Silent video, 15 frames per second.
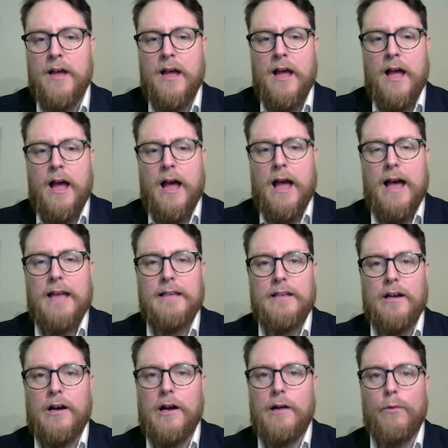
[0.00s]
and
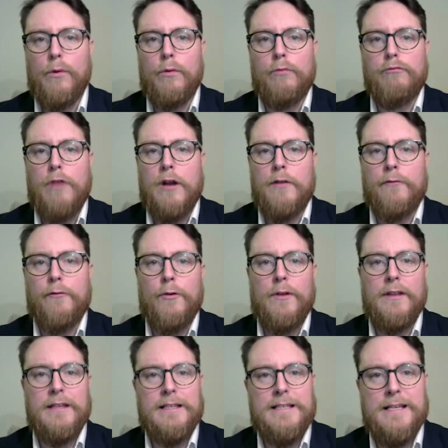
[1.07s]
I will run through the
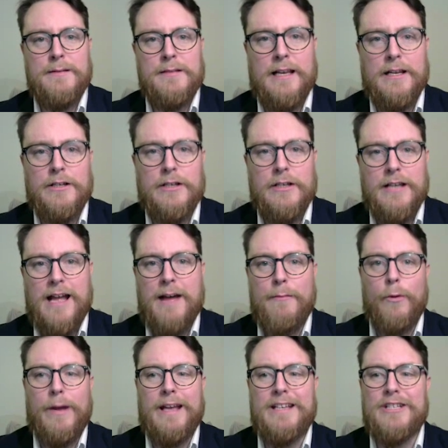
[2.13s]
team selection, and we'll
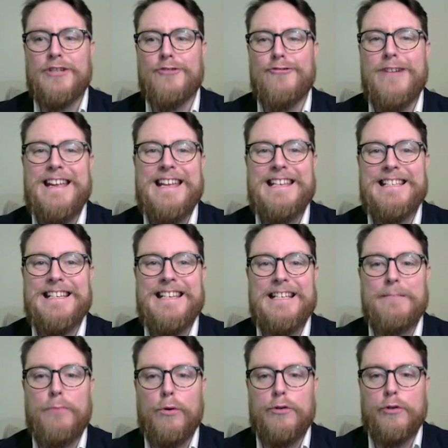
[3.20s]
get straight into this
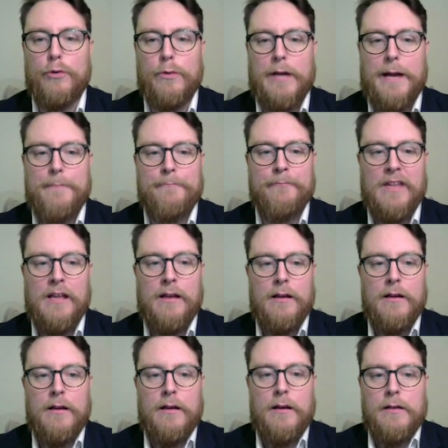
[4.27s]
Portugal game.
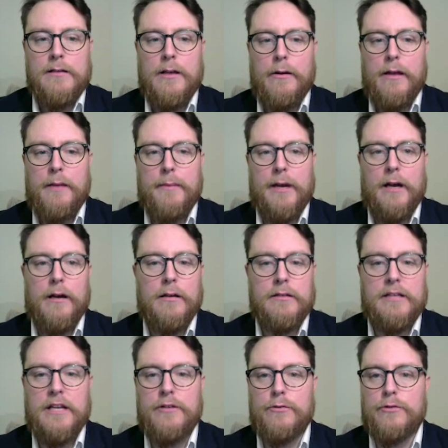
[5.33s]
So, here we are,
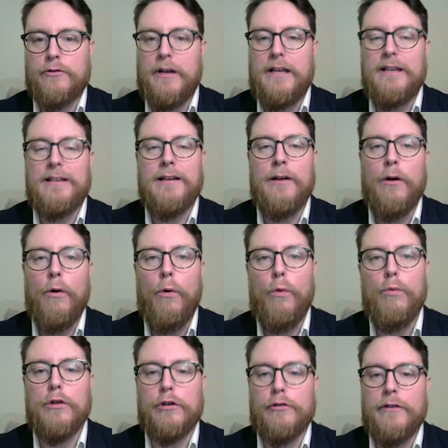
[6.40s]
schedule screen, all the
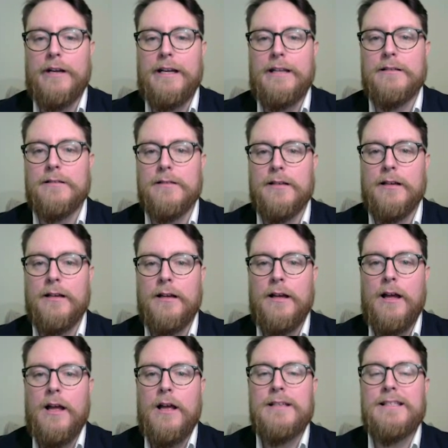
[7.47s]
greens,
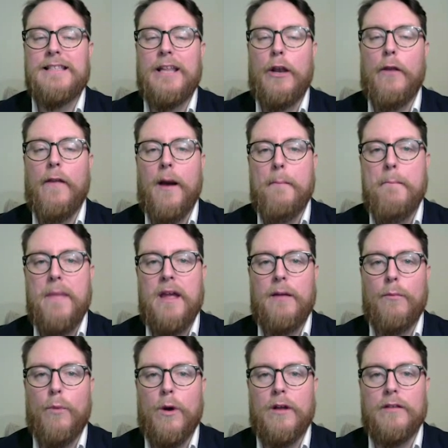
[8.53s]
still on the unbeaten
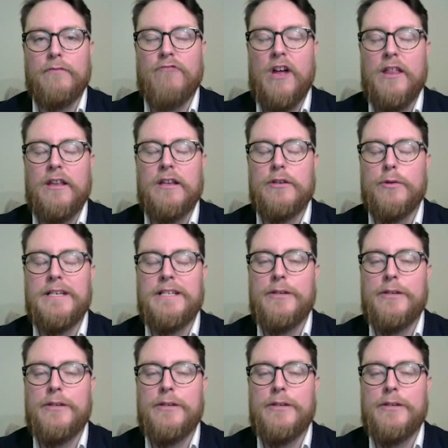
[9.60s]
one, run 22